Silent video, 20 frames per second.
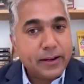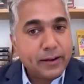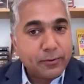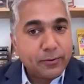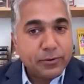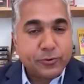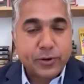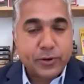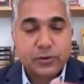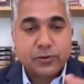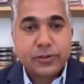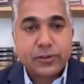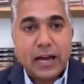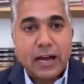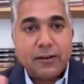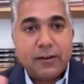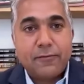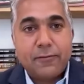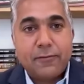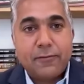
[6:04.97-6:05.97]
It would trickle
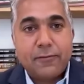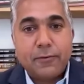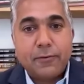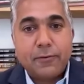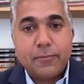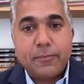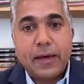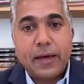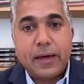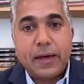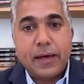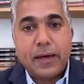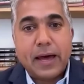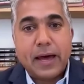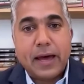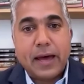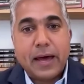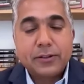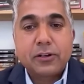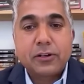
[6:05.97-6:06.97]
down from that
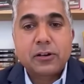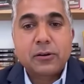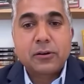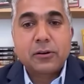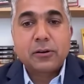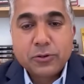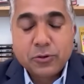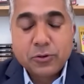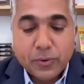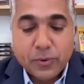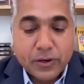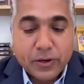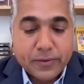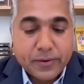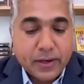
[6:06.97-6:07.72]
to the commercial world.